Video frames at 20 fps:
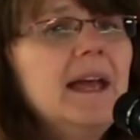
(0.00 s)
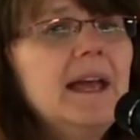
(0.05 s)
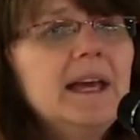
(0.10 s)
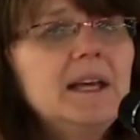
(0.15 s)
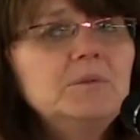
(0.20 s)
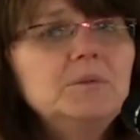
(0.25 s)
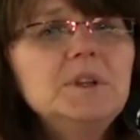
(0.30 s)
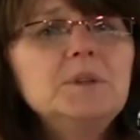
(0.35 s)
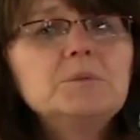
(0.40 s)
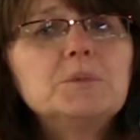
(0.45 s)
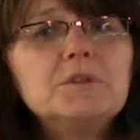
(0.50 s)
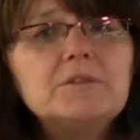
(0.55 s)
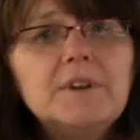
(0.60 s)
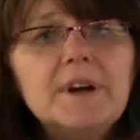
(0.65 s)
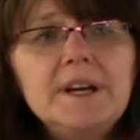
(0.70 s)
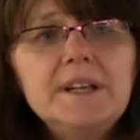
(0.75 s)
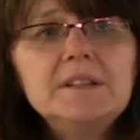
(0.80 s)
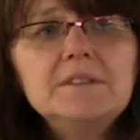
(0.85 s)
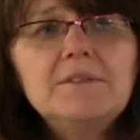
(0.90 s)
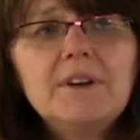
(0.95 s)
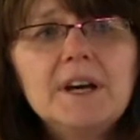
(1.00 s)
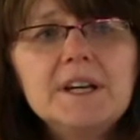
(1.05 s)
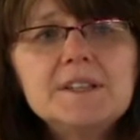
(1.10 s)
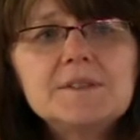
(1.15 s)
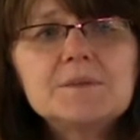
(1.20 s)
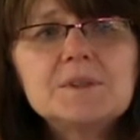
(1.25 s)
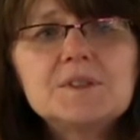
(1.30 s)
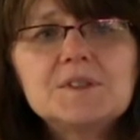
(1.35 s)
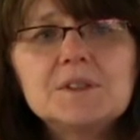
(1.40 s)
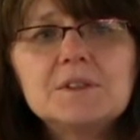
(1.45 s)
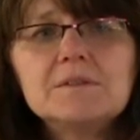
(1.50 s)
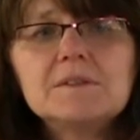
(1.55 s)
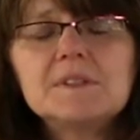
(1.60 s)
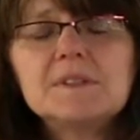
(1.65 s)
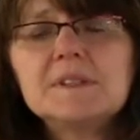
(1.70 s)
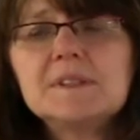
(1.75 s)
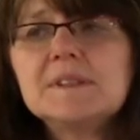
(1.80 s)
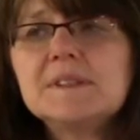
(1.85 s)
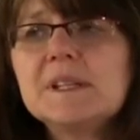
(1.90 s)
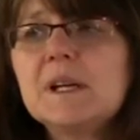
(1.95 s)
And we provide advisory
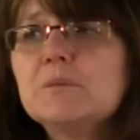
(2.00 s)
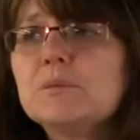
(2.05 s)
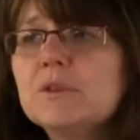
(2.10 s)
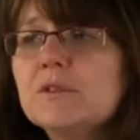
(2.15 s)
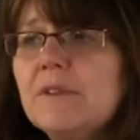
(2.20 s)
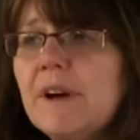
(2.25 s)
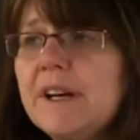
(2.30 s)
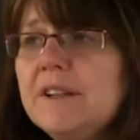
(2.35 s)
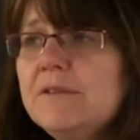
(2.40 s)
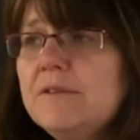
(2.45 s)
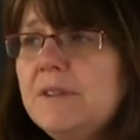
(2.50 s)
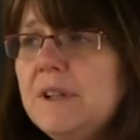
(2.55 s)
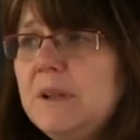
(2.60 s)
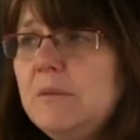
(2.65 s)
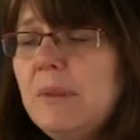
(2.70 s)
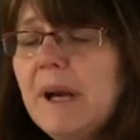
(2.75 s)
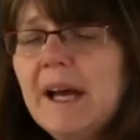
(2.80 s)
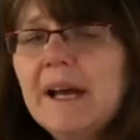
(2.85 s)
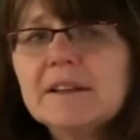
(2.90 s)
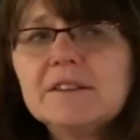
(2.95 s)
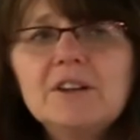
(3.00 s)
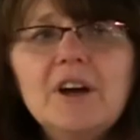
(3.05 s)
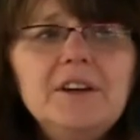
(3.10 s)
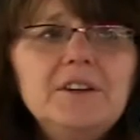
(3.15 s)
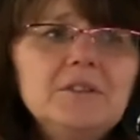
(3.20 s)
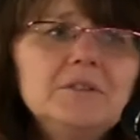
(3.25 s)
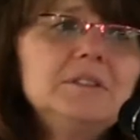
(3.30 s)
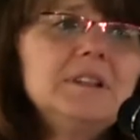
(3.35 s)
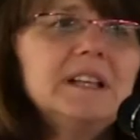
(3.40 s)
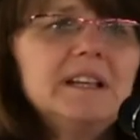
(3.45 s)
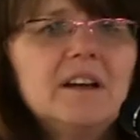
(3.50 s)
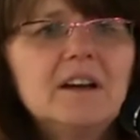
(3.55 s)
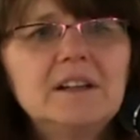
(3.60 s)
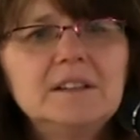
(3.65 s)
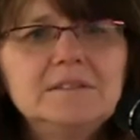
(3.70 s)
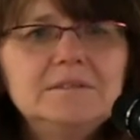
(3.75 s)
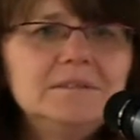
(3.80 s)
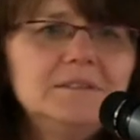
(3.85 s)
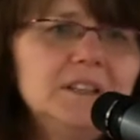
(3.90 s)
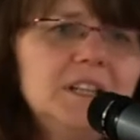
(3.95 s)
services that provide feedback, not only
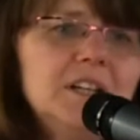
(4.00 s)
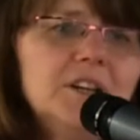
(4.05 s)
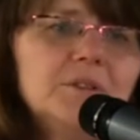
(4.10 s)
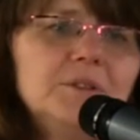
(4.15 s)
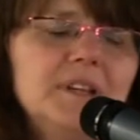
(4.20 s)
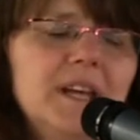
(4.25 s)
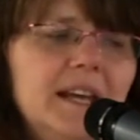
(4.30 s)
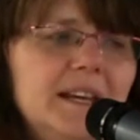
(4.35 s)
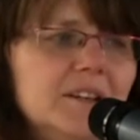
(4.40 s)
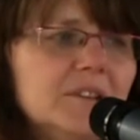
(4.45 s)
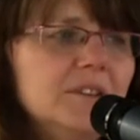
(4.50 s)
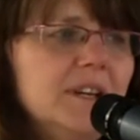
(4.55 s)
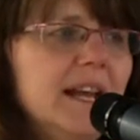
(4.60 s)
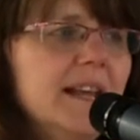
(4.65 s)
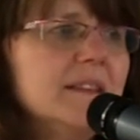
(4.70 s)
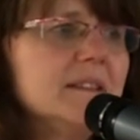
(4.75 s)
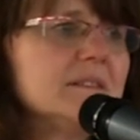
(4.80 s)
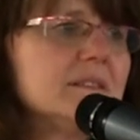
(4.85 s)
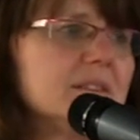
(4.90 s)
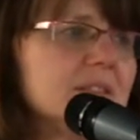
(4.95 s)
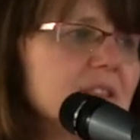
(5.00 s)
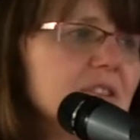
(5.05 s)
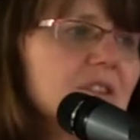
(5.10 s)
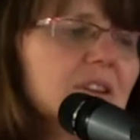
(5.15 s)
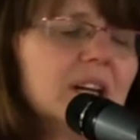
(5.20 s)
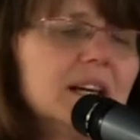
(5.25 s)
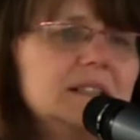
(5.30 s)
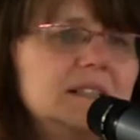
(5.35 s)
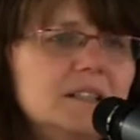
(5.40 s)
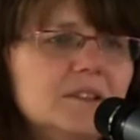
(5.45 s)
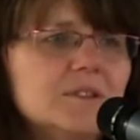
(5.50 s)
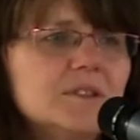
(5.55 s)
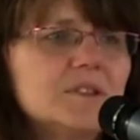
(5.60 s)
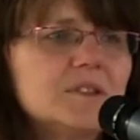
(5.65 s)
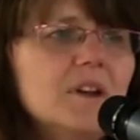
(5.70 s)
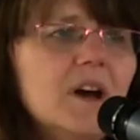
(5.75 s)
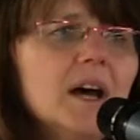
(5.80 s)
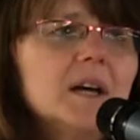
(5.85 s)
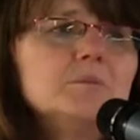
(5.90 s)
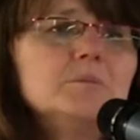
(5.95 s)
on, you know, yay or nay, this is a good idea or
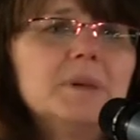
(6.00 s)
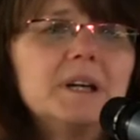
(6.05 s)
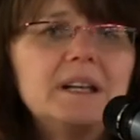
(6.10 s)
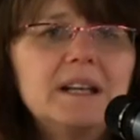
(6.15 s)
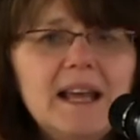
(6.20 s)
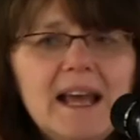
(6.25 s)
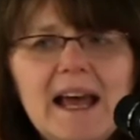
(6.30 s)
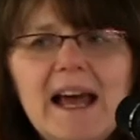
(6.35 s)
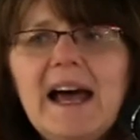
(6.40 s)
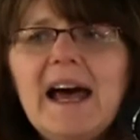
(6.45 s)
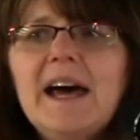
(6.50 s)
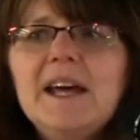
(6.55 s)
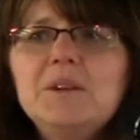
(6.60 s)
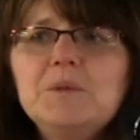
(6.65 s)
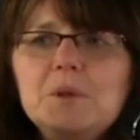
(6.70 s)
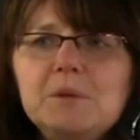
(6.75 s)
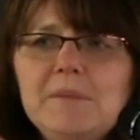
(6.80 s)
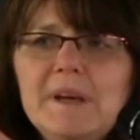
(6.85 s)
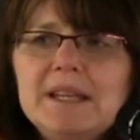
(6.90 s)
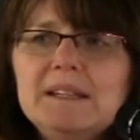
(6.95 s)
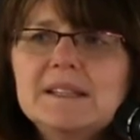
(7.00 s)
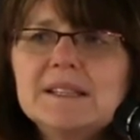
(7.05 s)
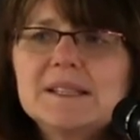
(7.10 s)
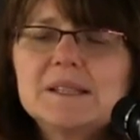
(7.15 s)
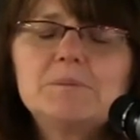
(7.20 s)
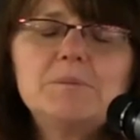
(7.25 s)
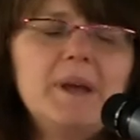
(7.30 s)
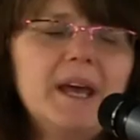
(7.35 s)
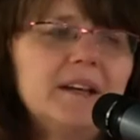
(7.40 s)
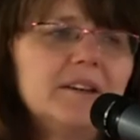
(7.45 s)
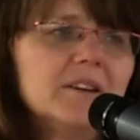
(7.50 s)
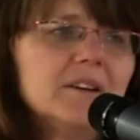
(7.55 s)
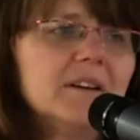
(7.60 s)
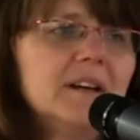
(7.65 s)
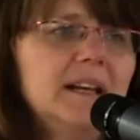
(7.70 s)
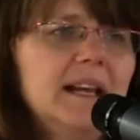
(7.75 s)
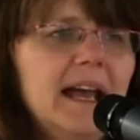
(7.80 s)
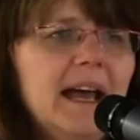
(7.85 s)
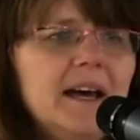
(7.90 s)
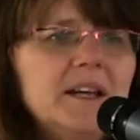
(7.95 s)
it's not, but how do we make this better,
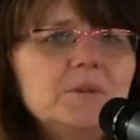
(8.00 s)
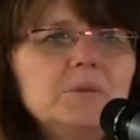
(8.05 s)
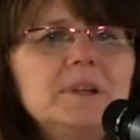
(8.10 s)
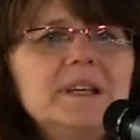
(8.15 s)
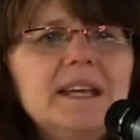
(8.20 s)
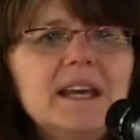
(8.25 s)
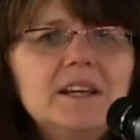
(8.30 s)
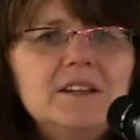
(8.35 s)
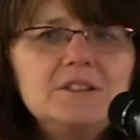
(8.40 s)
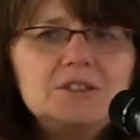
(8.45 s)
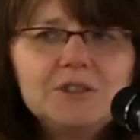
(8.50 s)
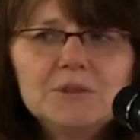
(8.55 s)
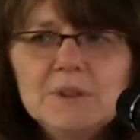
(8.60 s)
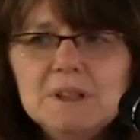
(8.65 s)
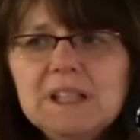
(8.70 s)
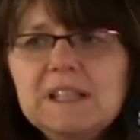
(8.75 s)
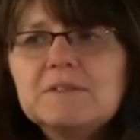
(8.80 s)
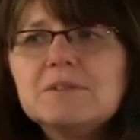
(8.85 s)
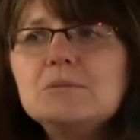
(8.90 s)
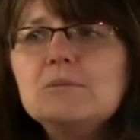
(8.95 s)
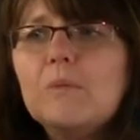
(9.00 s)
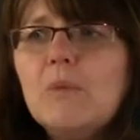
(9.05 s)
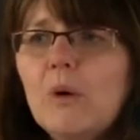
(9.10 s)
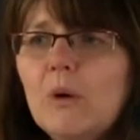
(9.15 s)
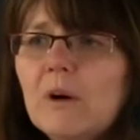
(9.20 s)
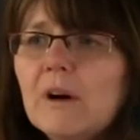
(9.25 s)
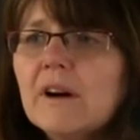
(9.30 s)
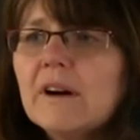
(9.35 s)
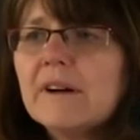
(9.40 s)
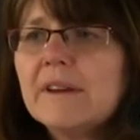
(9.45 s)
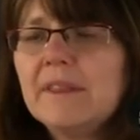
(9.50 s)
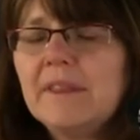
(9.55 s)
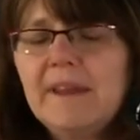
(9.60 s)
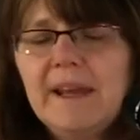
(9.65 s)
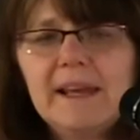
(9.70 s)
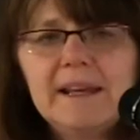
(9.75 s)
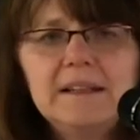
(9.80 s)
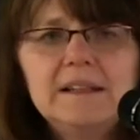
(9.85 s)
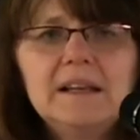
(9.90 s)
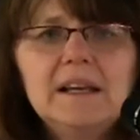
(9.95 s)
and how do we get you doing even more
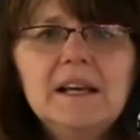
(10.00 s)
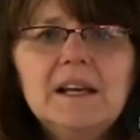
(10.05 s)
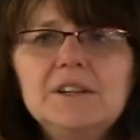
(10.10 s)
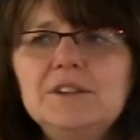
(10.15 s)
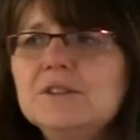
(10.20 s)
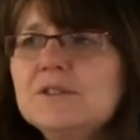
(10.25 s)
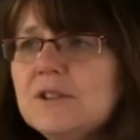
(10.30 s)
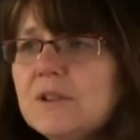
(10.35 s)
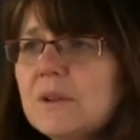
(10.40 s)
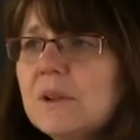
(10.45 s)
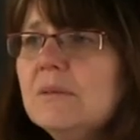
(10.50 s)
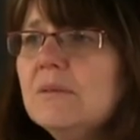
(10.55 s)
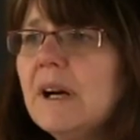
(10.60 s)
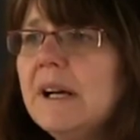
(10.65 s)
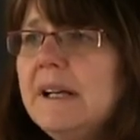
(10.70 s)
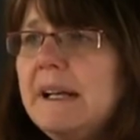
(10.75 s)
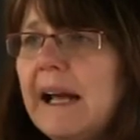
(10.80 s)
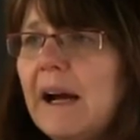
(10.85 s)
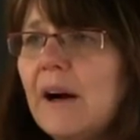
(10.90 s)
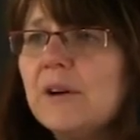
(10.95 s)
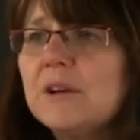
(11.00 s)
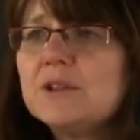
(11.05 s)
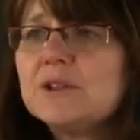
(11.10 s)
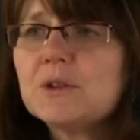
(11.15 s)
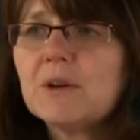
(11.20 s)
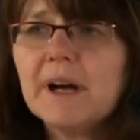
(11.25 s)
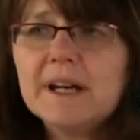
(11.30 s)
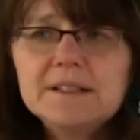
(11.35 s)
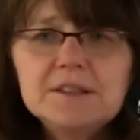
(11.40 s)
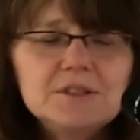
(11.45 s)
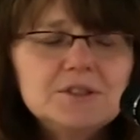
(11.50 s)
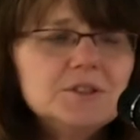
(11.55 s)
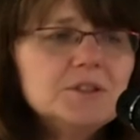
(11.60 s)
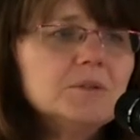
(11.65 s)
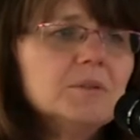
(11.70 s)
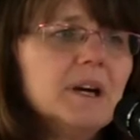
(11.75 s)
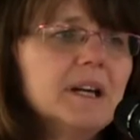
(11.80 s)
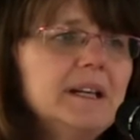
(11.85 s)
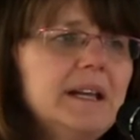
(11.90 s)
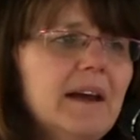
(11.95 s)
than you're doing right now or trying to
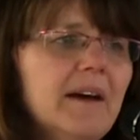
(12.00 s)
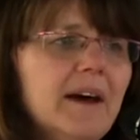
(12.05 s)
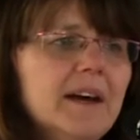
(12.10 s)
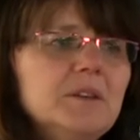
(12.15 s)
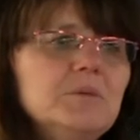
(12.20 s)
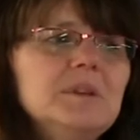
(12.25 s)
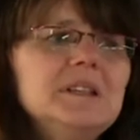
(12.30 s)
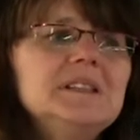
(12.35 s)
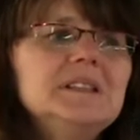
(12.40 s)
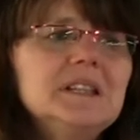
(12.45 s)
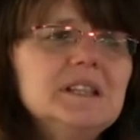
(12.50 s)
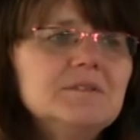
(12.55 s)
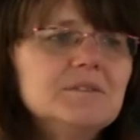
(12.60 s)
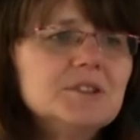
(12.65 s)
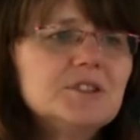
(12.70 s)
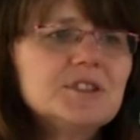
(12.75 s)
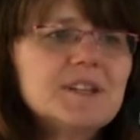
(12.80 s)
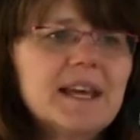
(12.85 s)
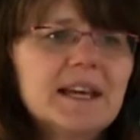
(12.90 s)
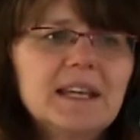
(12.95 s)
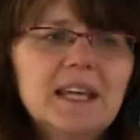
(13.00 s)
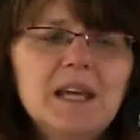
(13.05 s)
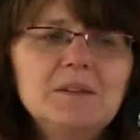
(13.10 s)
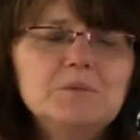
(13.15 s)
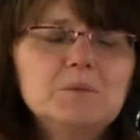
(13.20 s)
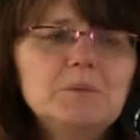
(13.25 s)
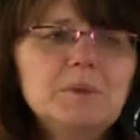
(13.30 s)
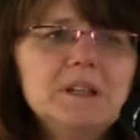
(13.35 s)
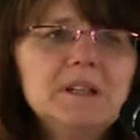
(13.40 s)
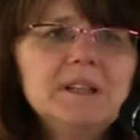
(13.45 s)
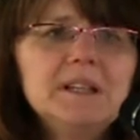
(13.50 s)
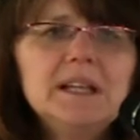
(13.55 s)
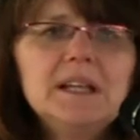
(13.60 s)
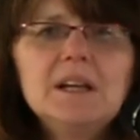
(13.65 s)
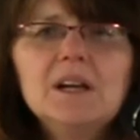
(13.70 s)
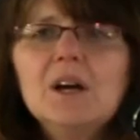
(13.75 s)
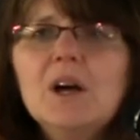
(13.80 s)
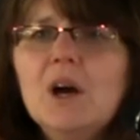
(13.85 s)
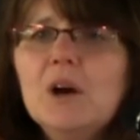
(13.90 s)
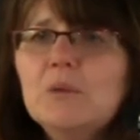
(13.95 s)
do right now? How do we leverage that capability?